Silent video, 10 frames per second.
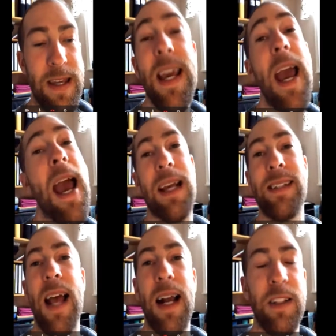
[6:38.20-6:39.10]
Yeah,
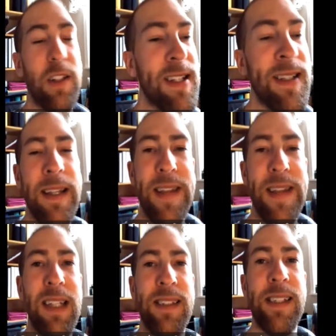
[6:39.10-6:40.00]
exactly. So it's not
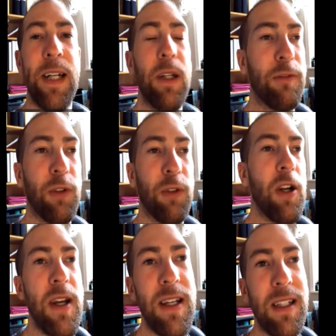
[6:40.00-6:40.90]
necessary for
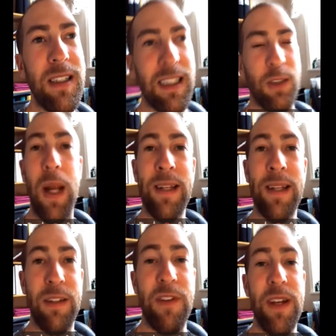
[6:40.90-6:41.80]
just
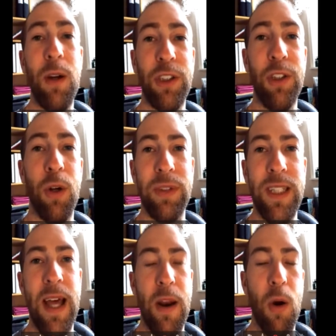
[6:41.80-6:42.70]
ranking the videos. You don't
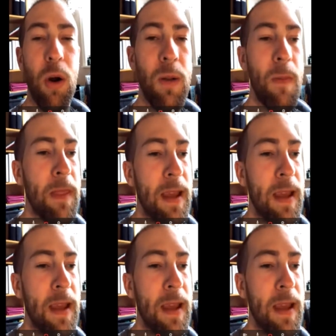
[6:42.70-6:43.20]
need that at all.